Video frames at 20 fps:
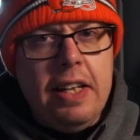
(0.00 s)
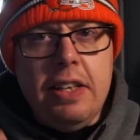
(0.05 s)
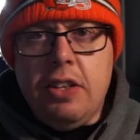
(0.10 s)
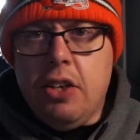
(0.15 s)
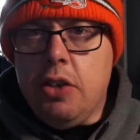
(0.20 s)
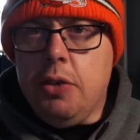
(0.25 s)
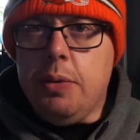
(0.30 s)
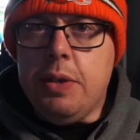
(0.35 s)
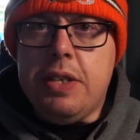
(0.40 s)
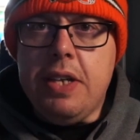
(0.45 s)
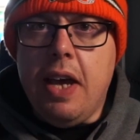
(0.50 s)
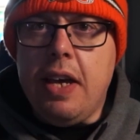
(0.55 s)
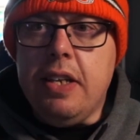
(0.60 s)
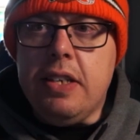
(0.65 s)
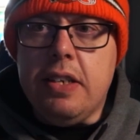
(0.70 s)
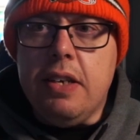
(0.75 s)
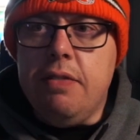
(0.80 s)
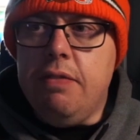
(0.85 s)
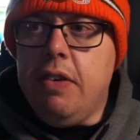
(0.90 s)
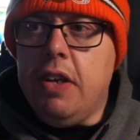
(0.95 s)
to do a
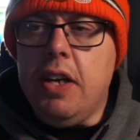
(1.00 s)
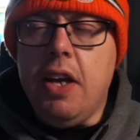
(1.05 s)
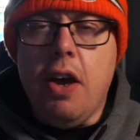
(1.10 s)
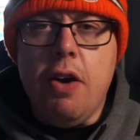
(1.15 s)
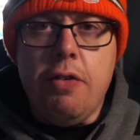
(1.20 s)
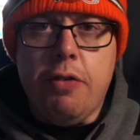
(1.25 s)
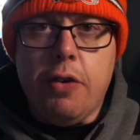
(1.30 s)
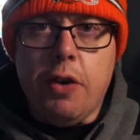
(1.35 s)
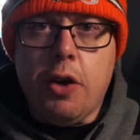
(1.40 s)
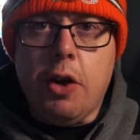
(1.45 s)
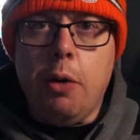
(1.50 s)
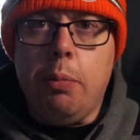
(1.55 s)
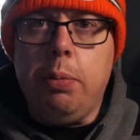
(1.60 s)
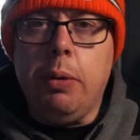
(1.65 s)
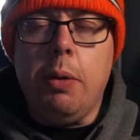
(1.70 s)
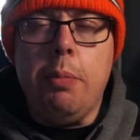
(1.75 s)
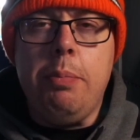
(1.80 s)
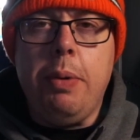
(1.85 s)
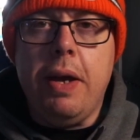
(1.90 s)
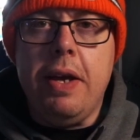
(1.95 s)
tasting video for a couple
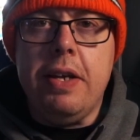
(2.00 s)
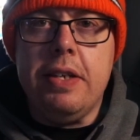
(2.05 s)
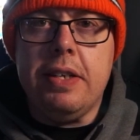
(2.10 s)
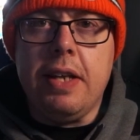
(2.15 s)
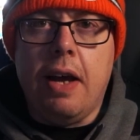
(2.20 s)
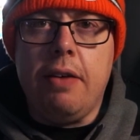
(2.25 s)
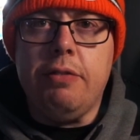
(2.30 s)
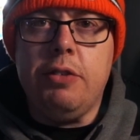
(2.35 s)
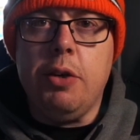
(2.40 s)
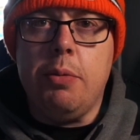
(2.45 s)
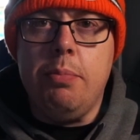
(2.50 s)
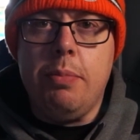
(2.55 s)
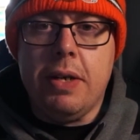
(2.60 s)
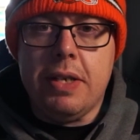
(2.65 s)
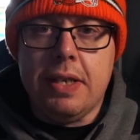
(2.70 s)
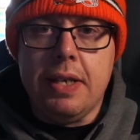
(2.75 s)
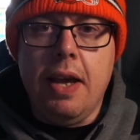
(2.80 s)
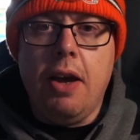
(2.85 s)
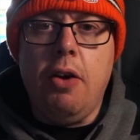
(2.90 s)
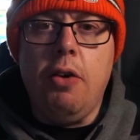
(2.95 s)
of beers that I've done
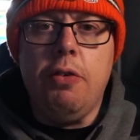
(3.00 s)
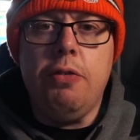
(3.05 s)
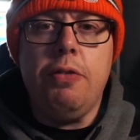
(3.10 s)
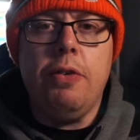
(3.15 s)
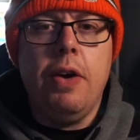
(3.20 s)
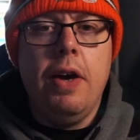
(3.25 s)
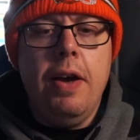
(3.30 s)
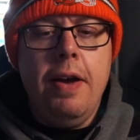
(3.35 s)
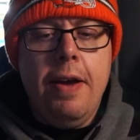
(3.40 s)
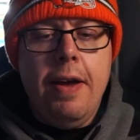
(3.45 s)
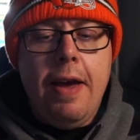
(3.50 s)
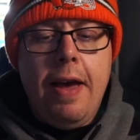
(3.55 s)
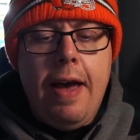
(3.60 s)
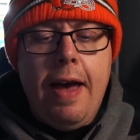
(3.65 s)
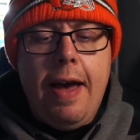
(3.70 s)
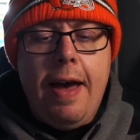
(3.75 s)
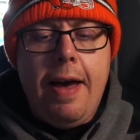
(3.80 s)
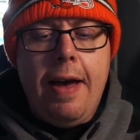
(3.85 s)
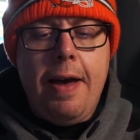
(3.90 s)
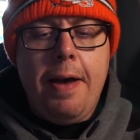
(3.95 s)
myself.
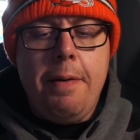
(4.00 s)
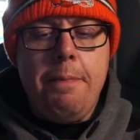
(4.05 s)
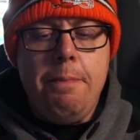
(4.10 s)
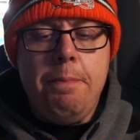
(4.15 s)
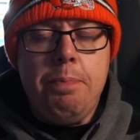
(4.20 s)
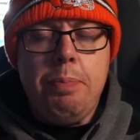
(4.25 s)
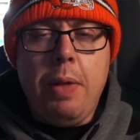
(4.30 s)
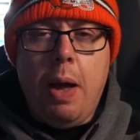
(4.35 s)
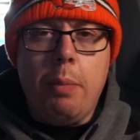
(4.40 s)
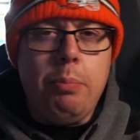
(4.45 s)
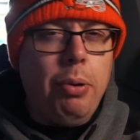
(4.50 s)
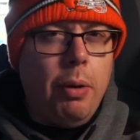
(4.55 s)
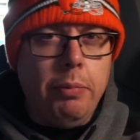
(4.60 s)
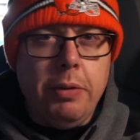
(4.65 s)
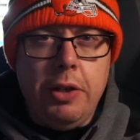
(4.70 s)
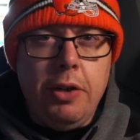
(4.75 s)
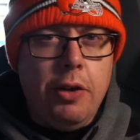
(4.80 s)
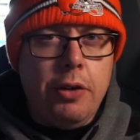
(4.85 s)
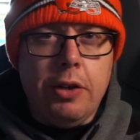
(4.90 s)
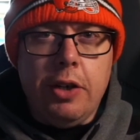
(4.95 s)
I'm probably
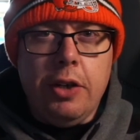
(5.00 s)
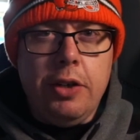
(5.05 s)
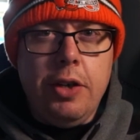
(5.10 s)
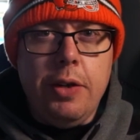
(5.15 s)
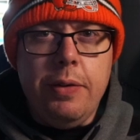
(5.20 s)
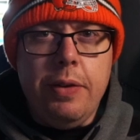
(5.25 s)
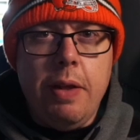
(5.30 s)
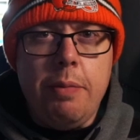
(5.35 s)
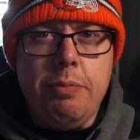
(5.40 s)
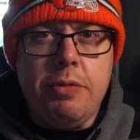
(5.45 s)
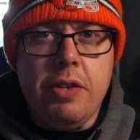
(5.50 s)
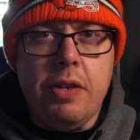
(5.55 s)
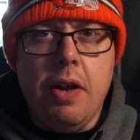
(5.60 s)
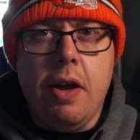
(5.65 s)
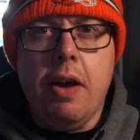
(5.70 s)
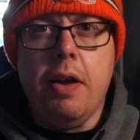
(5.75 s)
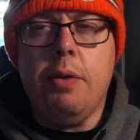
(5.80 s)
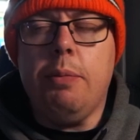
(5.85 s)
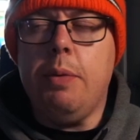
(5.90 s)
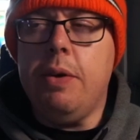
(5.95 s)
not going to do them
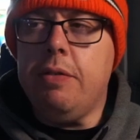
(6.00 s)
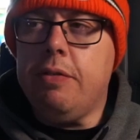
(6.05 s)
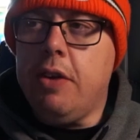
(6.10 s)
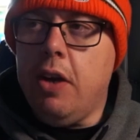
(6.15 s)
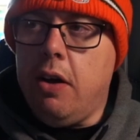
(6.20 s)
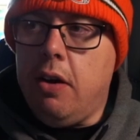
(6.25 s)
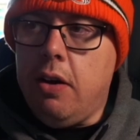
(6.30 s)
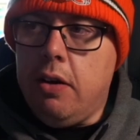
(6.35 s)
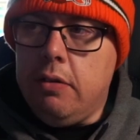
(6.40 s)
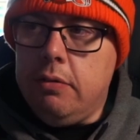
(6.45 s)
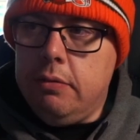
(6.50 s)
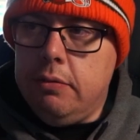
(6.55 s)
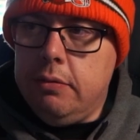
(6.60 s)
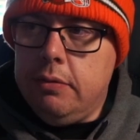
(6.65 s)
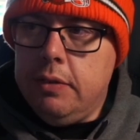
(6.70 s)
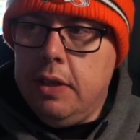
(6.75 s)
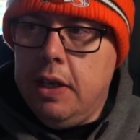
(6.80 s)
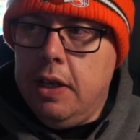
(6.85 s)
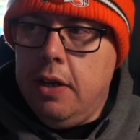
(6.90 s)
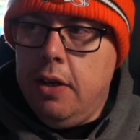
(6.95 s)
tonight. We've got
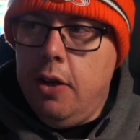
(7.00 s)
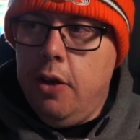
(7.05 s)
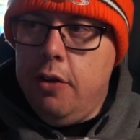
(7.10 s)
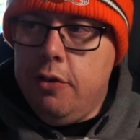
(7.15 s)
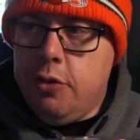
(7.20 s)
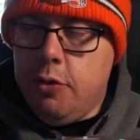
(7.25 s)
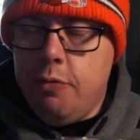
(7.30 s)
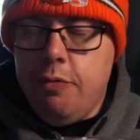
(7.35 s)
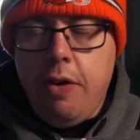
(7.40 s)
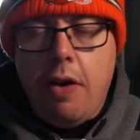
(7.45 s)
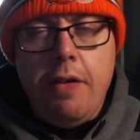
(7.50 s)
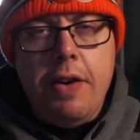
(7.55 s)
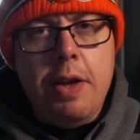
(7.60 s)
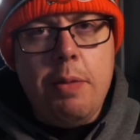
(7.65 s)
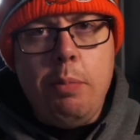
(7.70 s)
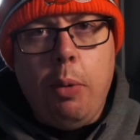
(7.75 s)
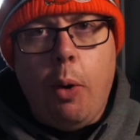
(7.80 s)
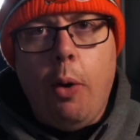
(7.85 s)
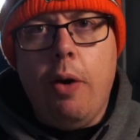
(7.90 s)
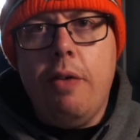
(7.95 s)
some very
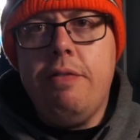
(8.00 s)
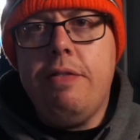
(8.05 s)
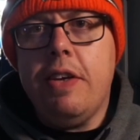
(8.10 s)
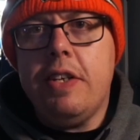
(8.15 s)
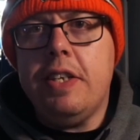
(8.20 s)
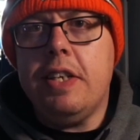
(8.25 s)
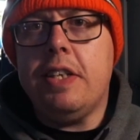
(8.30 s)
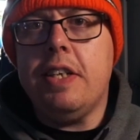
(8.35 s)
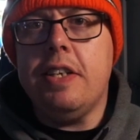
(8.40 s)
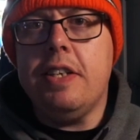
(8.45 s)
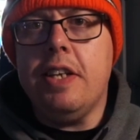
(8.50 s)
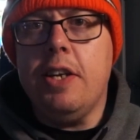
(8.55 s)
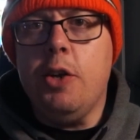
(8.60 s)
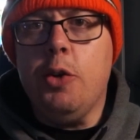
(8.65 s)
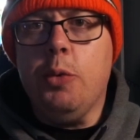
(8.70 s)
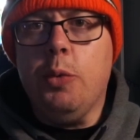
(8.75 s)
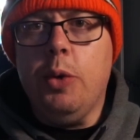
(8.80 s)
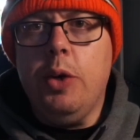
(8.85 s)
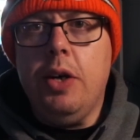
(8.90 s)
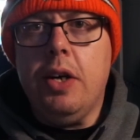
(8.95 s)
important visitors in at
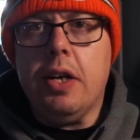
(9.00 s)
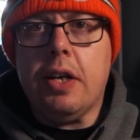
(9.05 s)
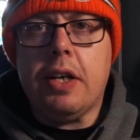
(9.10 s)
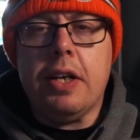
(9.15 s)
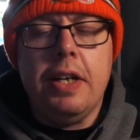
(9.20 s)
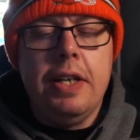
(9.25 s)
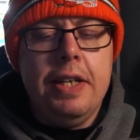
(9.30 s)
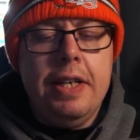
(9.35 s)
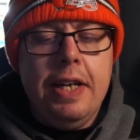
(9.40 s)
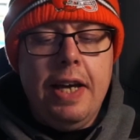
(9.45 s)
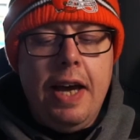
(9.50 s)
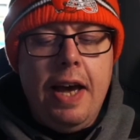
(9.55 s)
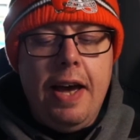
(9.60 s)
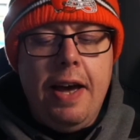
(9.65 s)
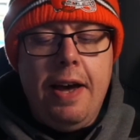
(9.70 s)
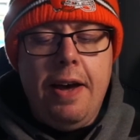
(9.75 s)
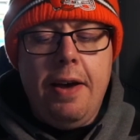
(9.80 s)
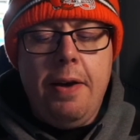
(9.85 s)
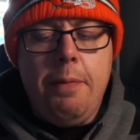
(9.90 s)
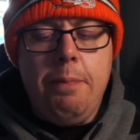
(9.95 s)
work.
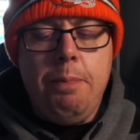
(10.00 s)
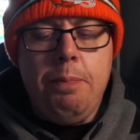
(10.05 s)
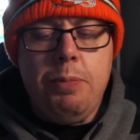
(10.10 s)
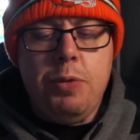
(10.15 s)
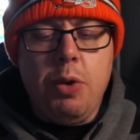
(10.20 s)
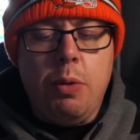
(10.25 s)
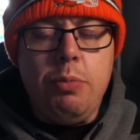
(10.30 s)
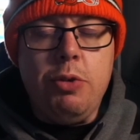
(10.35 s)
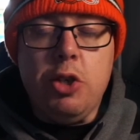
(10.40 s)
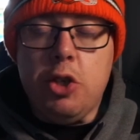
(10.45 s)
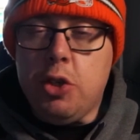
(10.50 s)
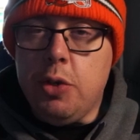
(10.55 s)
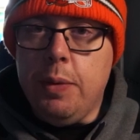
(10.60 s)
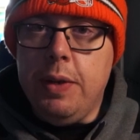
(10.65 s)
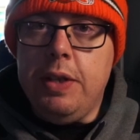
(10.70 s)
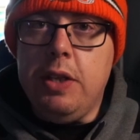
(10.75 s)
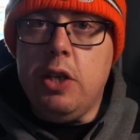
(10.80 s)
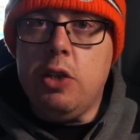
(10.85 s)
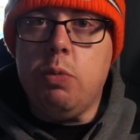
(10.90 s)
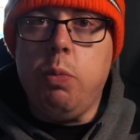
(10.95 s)
So I'm just doing
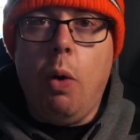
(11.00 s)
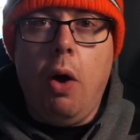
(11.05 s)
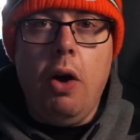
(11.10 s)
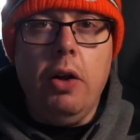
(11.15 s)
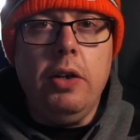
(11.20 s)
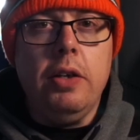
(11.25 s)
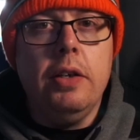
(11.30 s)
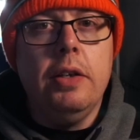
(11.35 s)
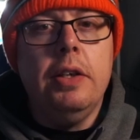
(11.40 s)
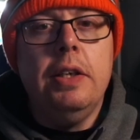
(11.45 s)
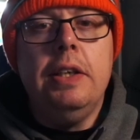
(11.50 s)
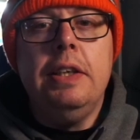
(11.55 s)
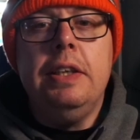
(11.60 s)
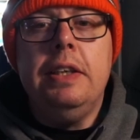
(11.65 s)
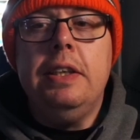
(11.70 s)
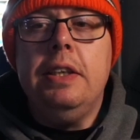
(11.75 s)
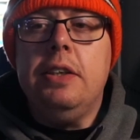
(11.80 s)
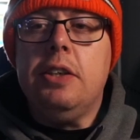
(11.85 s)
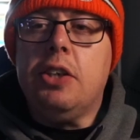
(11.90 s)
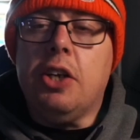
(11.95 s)
this one.
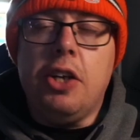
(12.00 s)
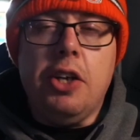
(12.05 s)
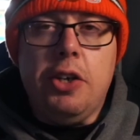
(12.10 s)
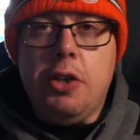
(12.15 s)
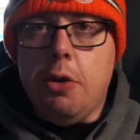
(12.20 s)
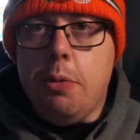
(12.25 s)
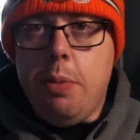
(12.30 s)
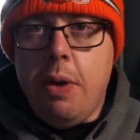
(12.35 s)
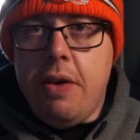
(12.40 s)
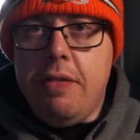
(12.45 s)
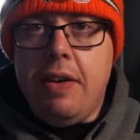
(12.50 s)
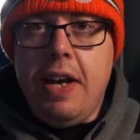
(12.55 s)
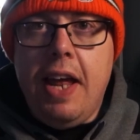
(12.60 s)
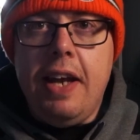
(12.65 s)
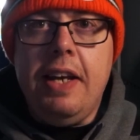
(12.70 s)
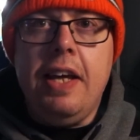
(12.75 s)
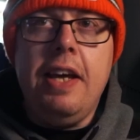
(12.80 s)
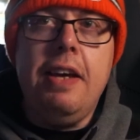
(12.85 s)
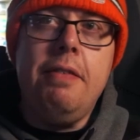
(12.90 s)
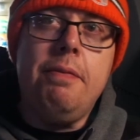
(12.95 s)
Going to do a bit of an
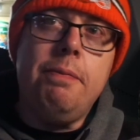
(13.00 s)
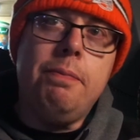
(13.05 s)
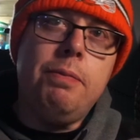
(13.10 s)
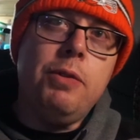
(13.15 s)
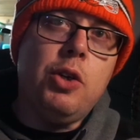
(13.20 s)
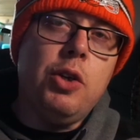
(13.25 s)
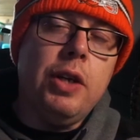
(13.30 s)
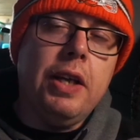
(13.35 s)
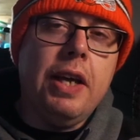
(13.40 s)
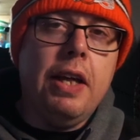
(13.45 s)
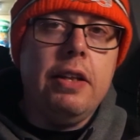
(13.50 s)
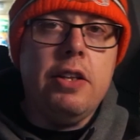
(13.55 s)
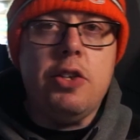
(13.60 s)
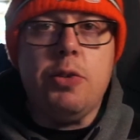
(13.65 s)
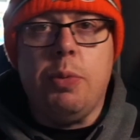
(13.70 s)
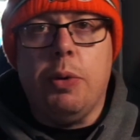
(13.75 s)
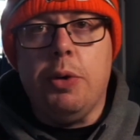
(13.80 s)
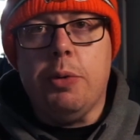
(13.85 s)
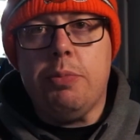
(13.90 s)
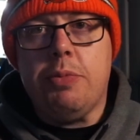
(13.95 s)
edit. Going to get this
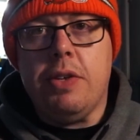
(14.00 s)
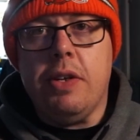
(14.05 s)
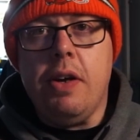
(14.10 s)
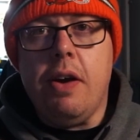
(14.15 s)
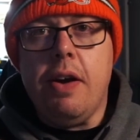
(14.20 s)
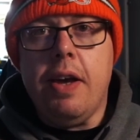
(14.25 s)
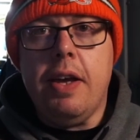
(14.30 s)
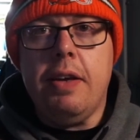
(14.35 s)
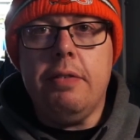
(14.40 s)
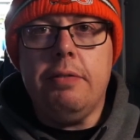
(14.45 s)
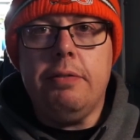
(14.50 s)
one up tonight.